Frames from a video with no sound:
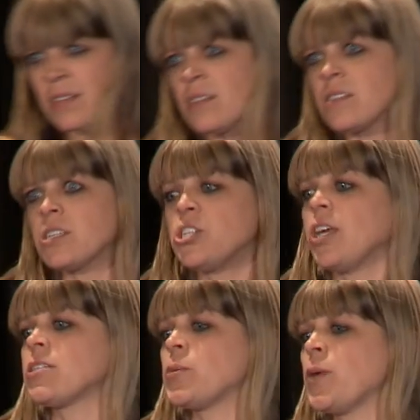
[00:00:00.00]
This is a
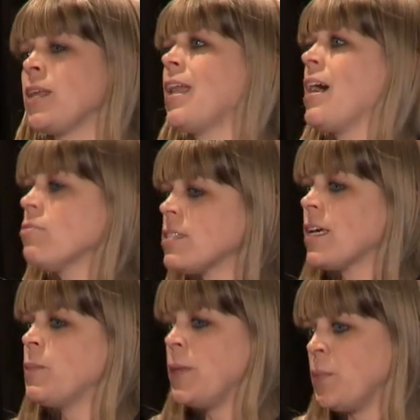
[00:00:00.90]
chance to bring in
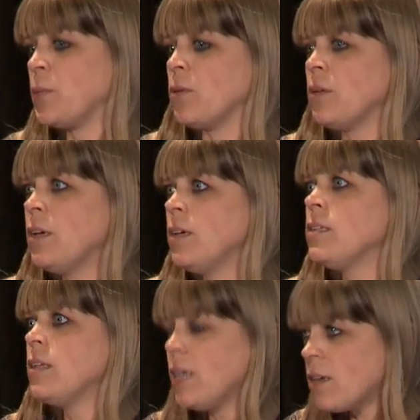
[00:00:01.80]
outside people
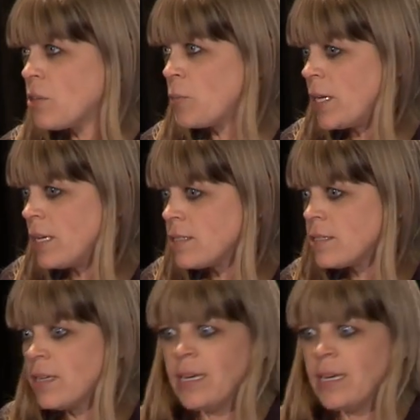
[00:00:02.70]
in on their meetings.